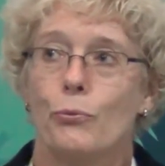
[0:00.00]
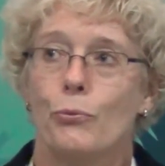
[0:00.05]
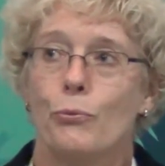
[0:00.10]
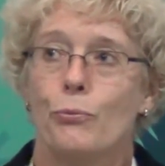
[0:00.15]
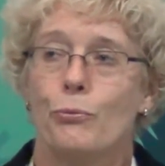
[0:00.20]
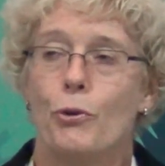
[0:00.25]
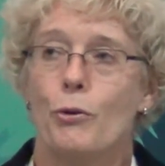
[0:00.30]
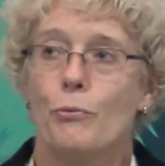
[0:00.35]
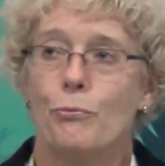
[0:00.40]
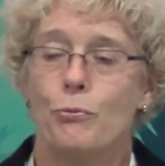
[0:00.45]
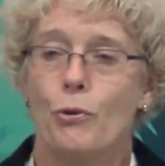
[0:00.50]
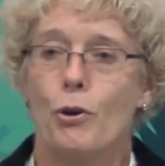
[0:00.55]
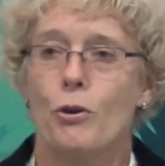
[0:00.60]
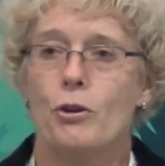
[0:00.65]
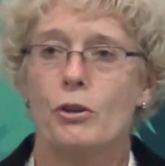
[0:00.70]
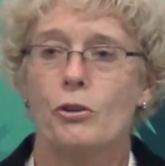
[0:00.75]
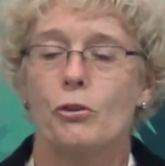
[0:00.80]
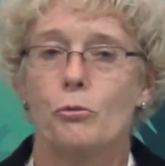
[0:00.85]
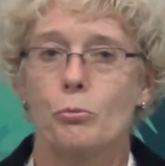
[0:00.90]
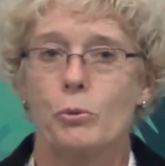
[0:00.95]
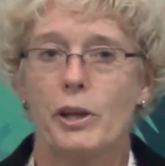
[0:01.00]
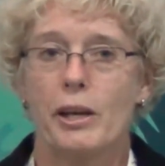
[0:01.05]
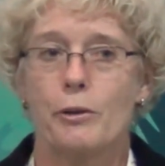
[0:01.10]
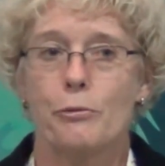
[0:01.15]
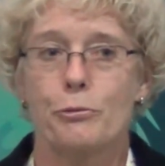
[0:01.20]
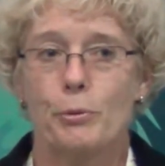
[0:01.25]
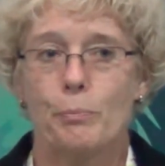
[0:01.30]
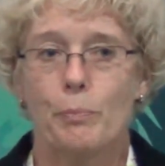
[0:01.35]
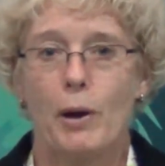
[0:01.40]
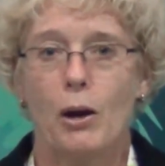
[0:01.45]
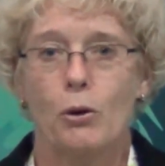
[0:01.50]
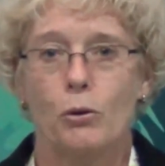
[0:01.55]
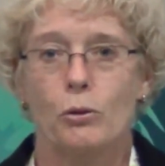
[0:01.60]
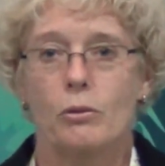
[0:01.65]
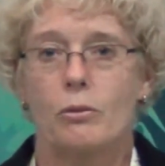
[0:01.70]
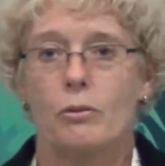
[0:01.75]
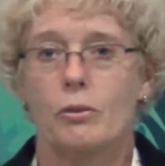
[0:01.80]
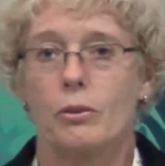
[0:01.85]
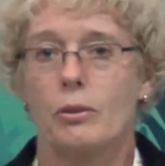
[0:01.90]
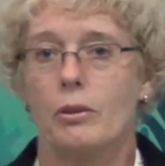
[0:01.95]
for forest we have
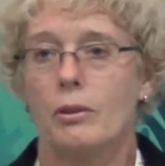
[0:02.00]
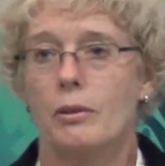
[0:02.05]
about